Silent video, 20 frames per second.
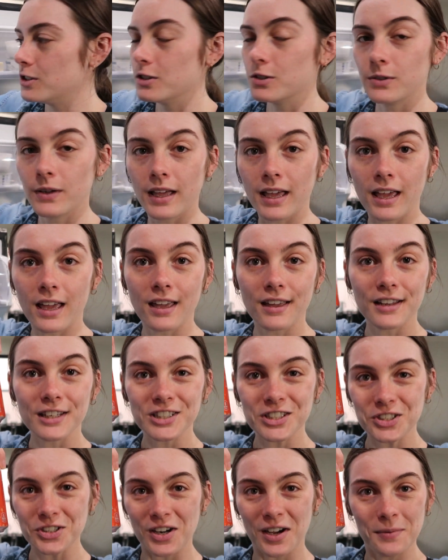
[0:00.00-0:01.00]
Do a
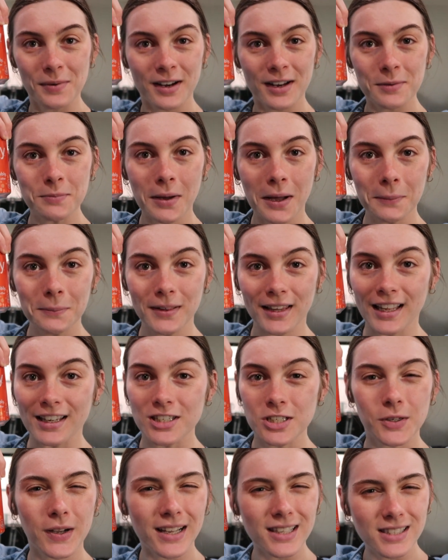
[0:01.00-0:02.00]
strawberry bubbly.
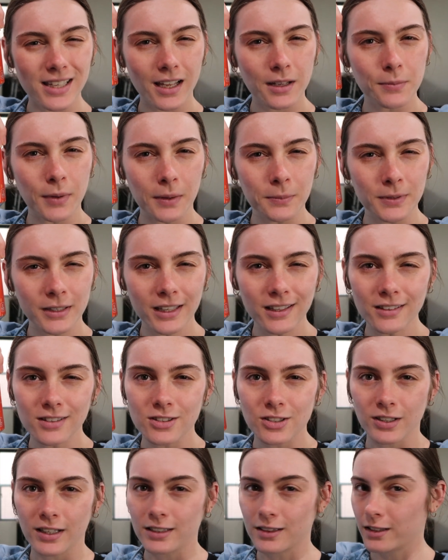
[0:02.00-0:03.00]
Do you guys like
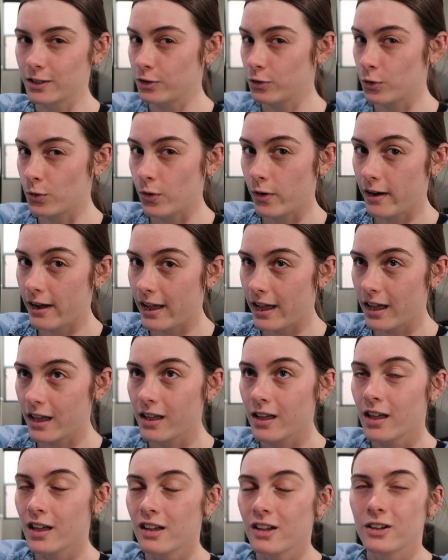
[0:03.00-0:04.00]
bubblies? Do you like
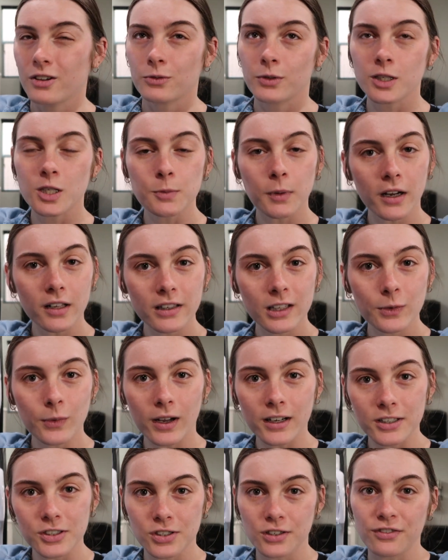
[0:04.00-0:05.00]
LaCroix? Which sparkling
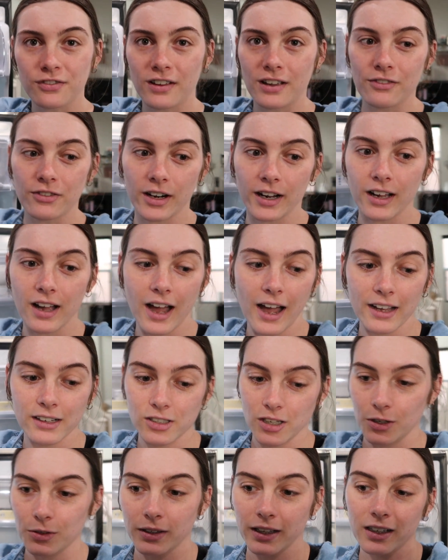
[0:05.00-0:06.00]
water is your favorite? I
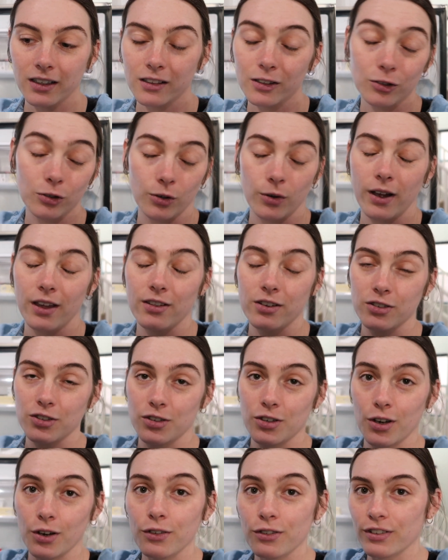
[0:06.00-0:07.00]
don't like LaCroix, there's
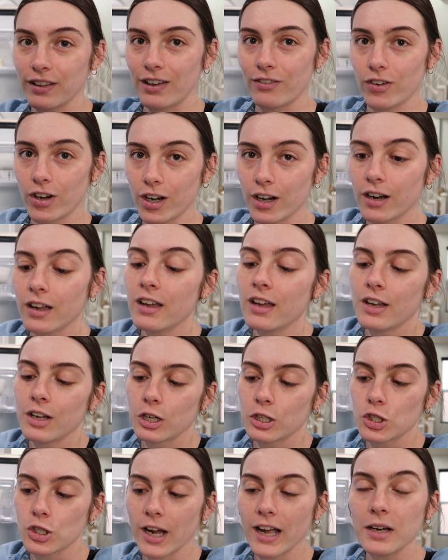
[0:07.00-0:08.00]
no flavor.
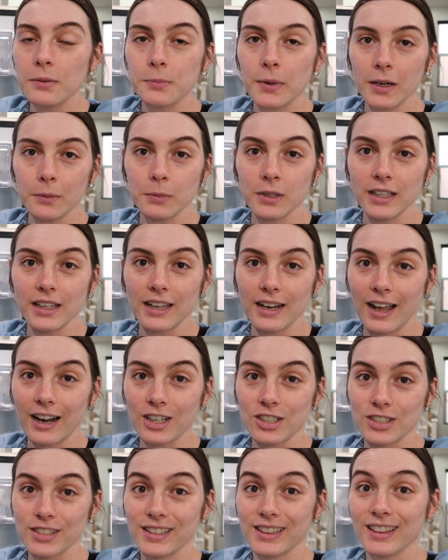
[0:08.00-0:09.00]
tried bubbly and I
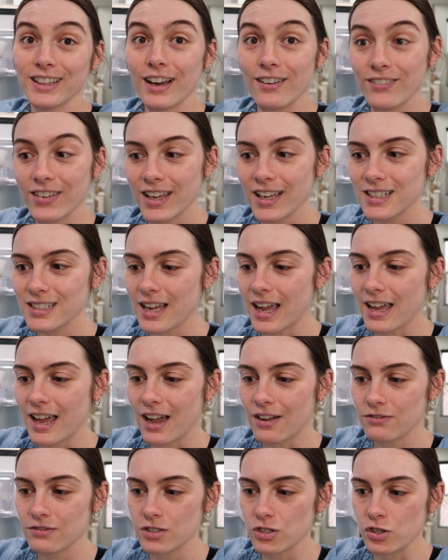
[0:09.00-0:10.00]
actually love it. I
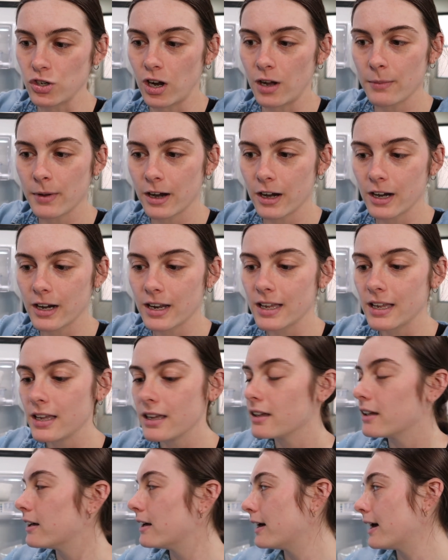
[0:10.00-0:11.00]
have
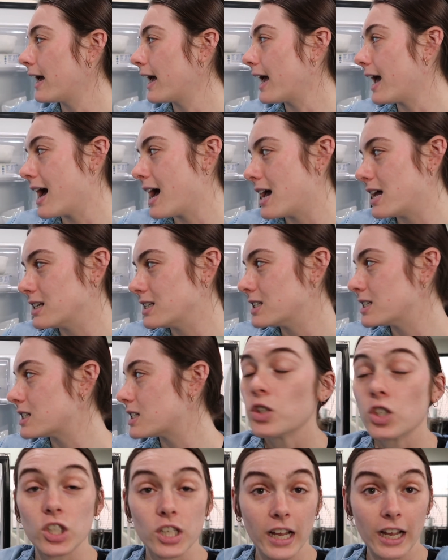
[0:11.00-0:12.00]
strawberry
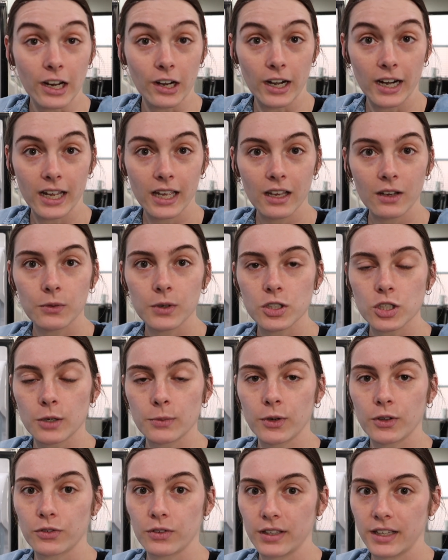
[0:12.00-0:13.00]
and cherry, which are
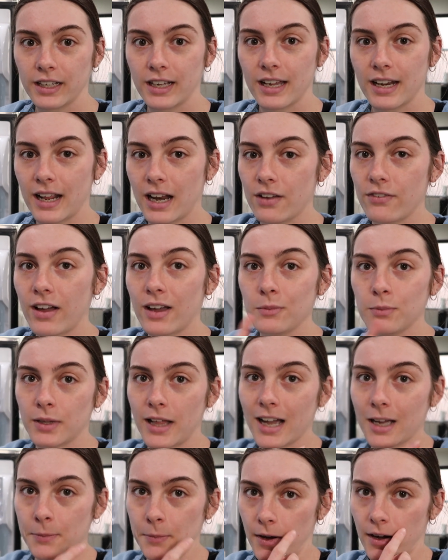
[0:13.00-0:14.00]
both really good. And I've had
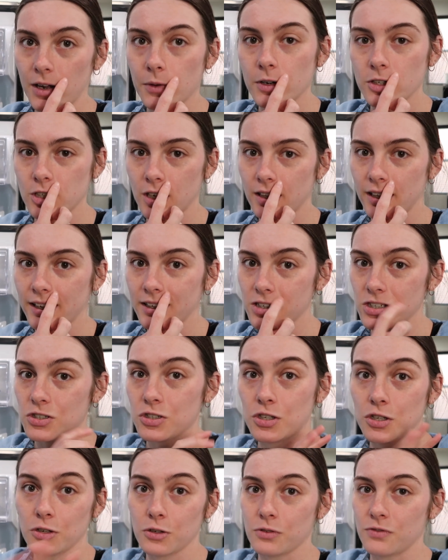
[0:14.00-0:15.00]
blackberry, which I liked
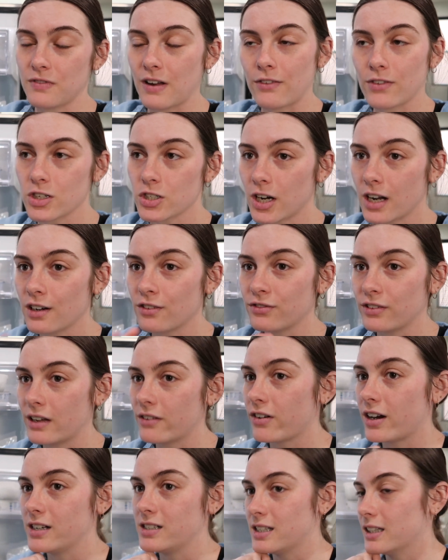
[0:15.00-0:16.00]
too. Never tried a
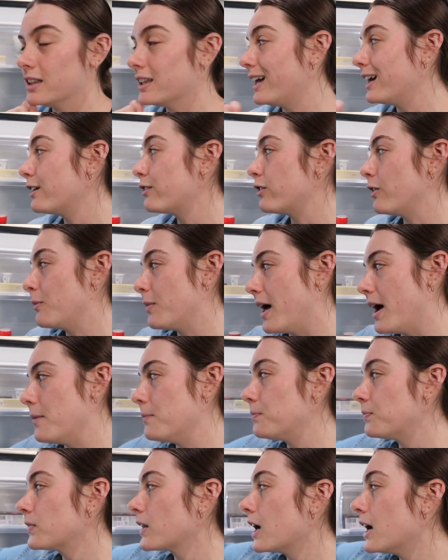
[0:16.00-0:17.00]
flavor I didn't like from
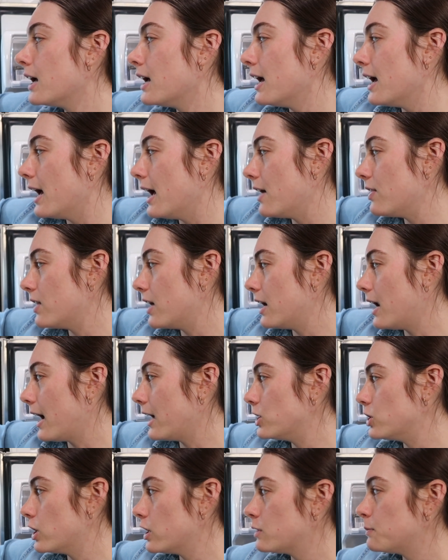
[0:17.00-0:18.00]
them. And then
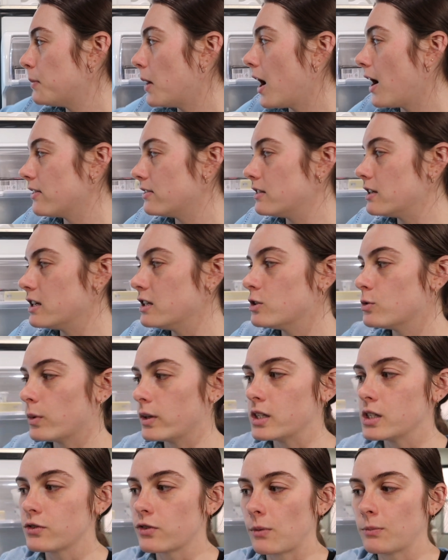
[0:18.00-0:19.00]
I just bought these
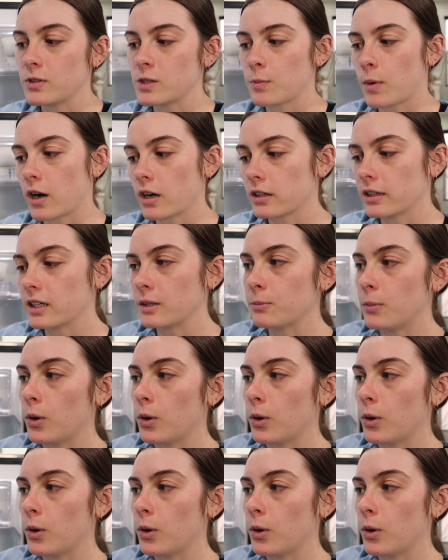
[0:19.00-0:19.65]
ones from Sparkling